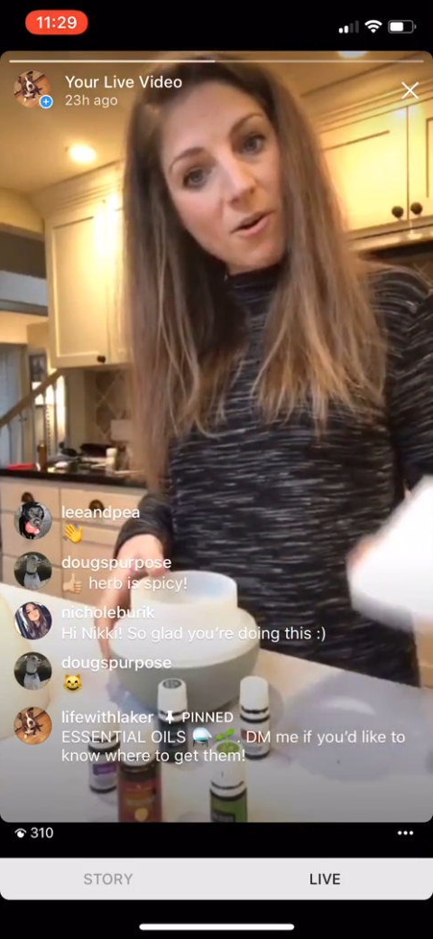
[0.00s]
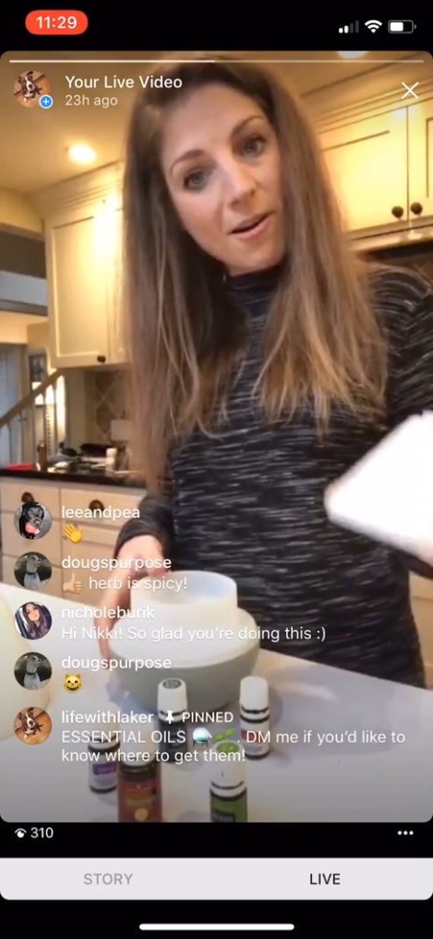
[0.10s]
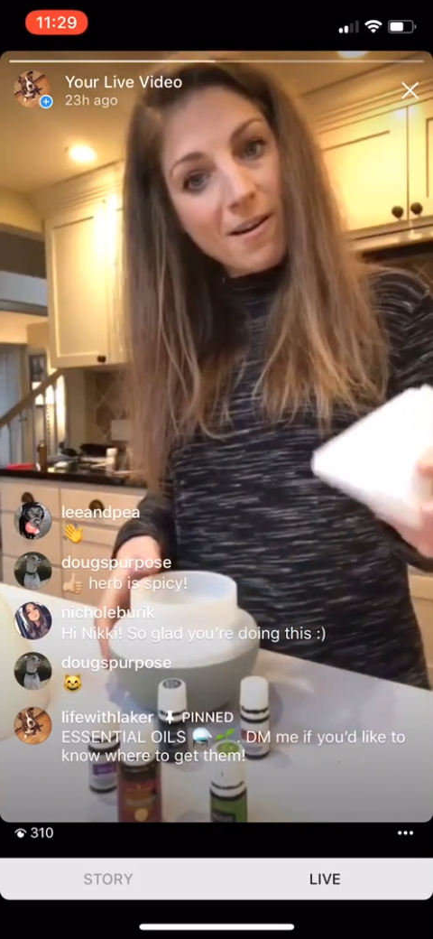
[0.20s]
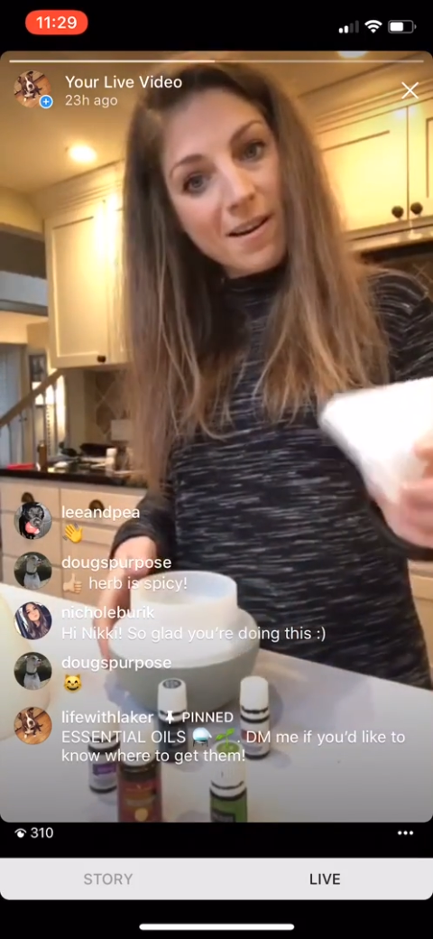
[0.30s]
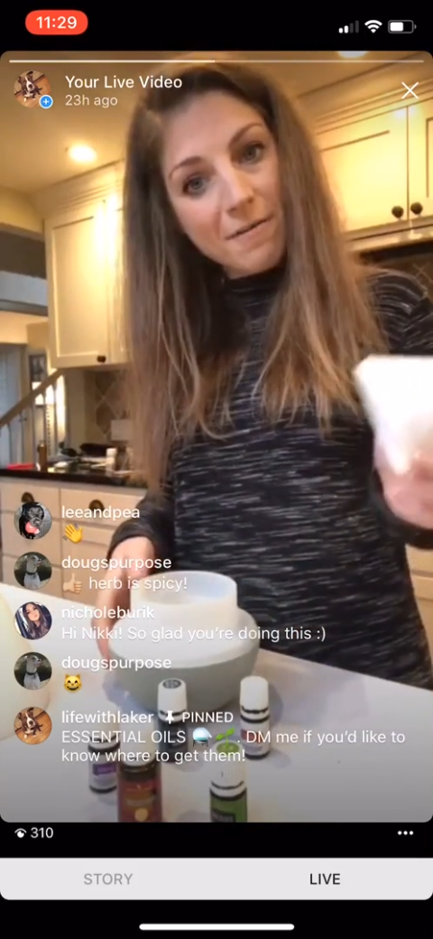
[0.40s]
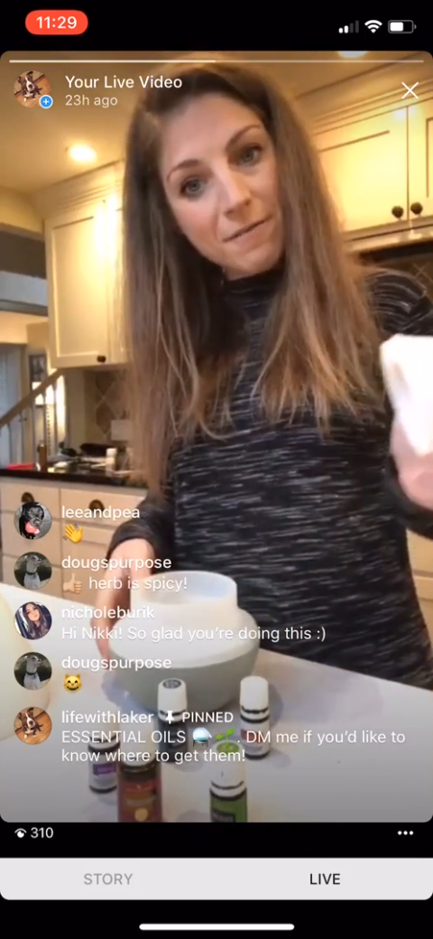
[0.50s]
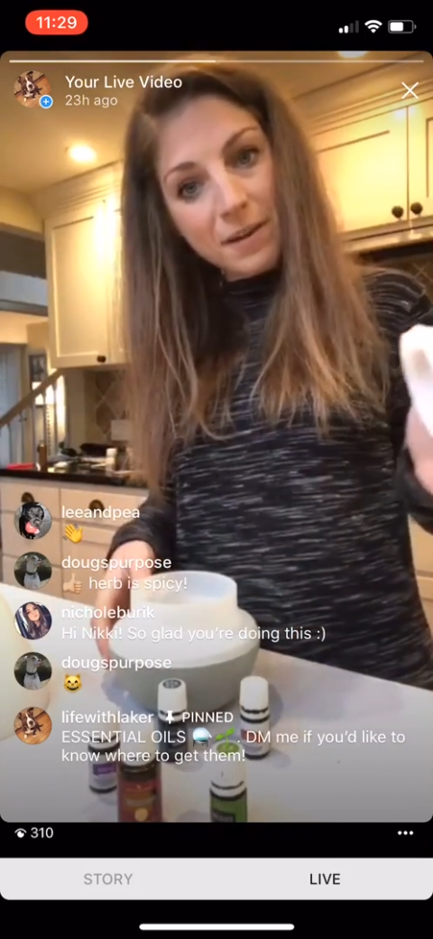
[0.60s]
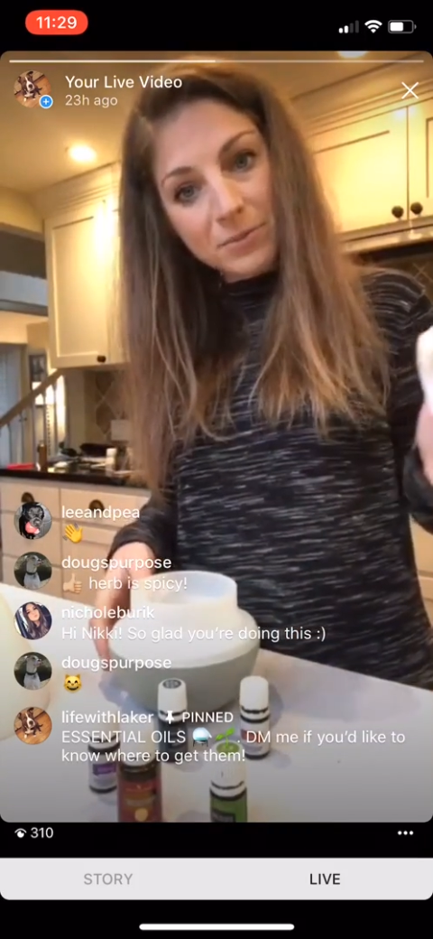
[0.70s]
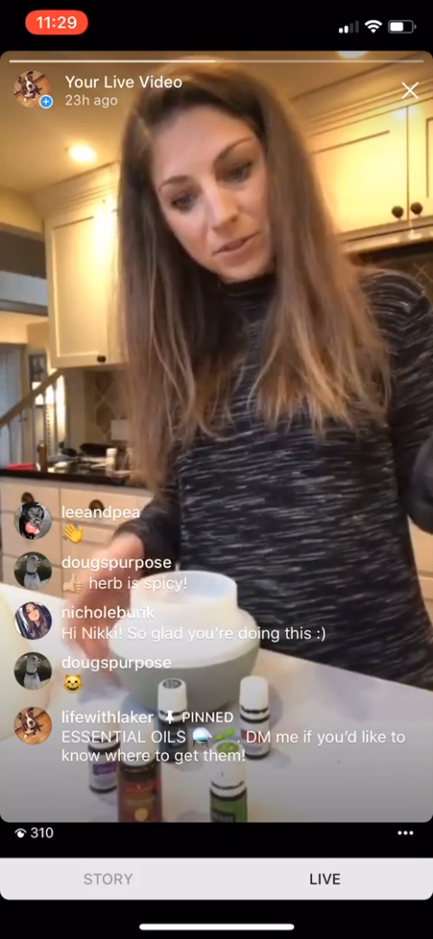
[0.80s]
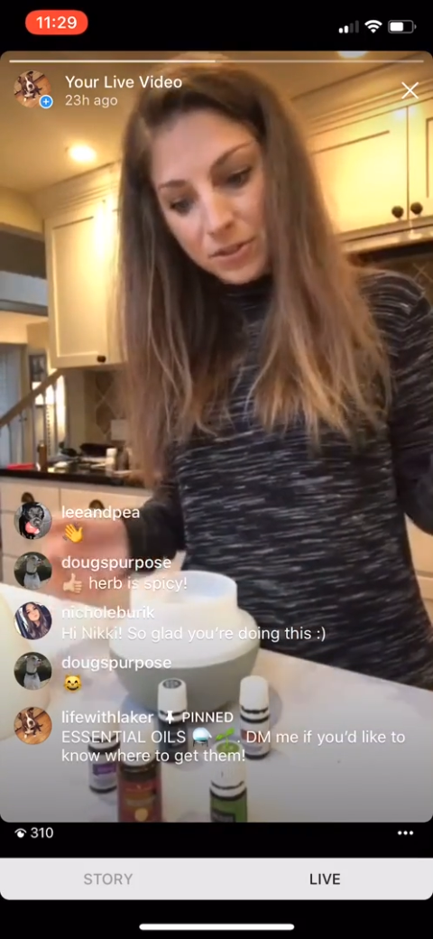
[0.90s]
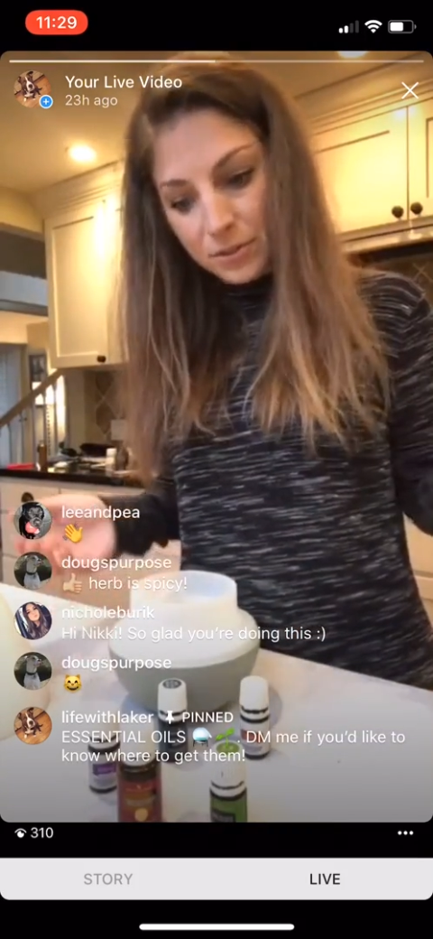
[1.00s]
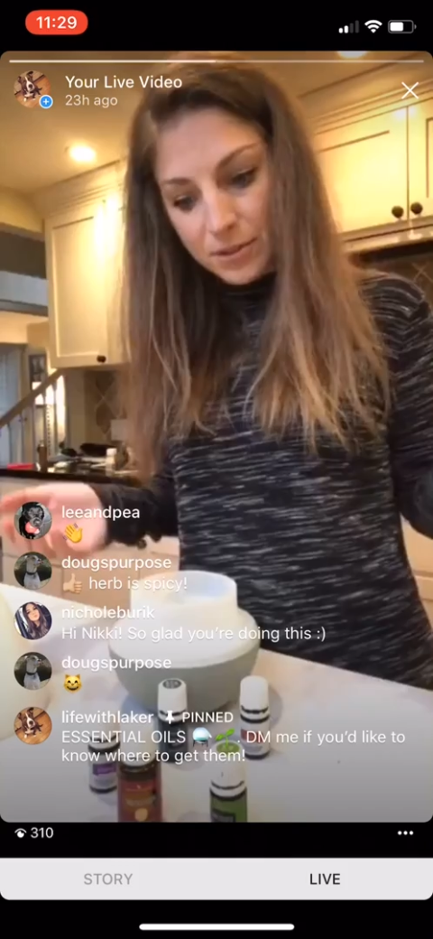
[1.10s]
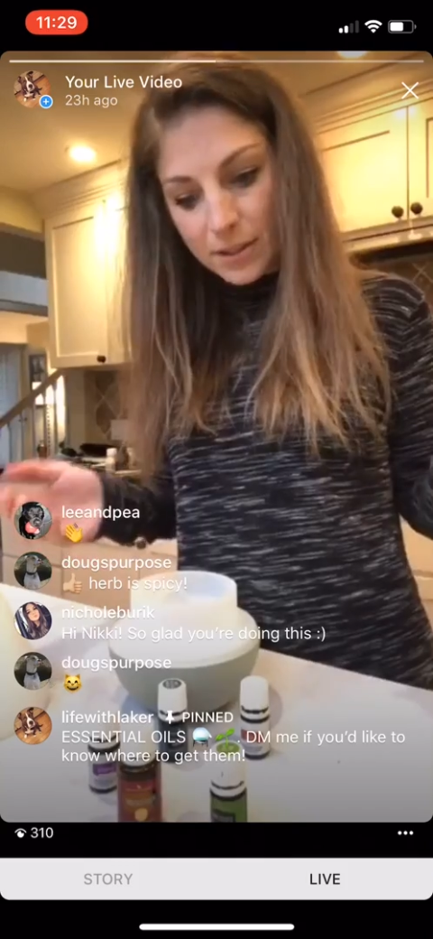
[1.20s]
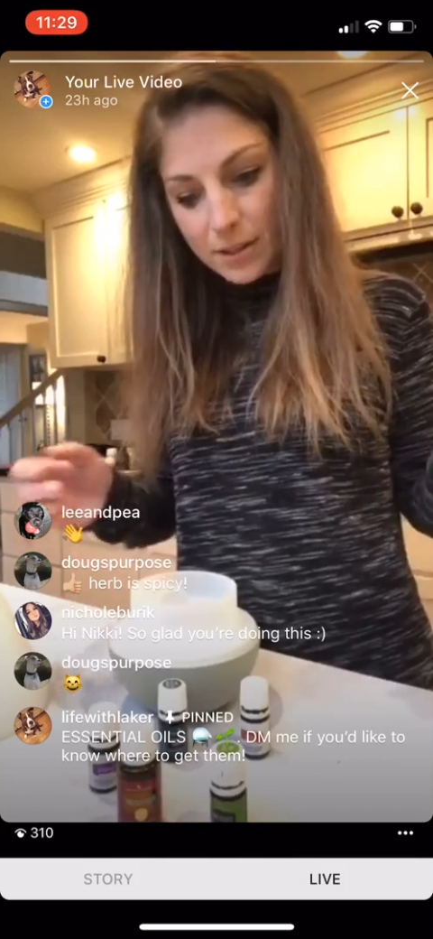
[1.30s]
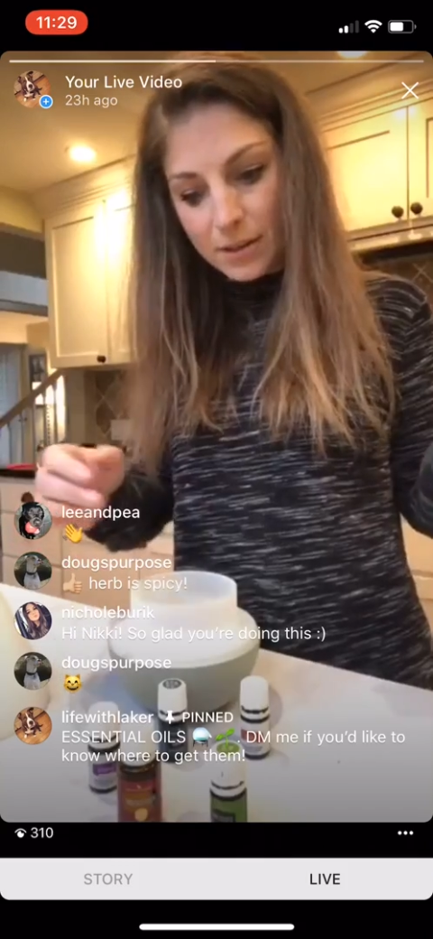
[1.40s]
or if I'm just
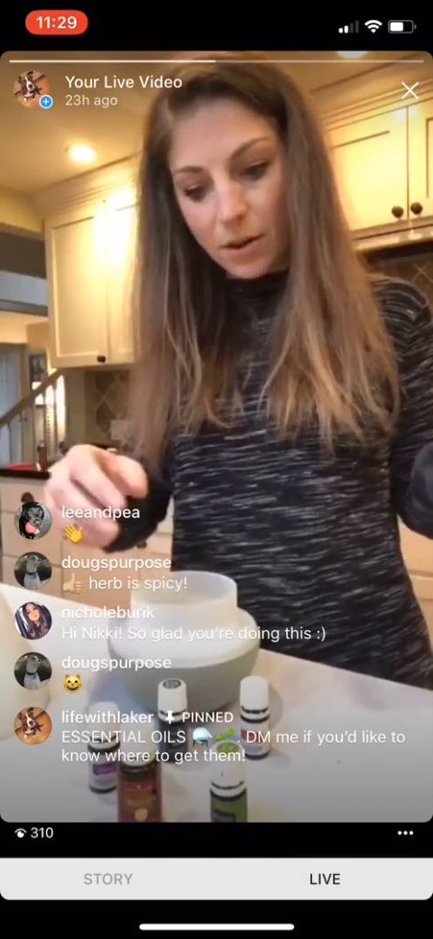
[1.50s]
using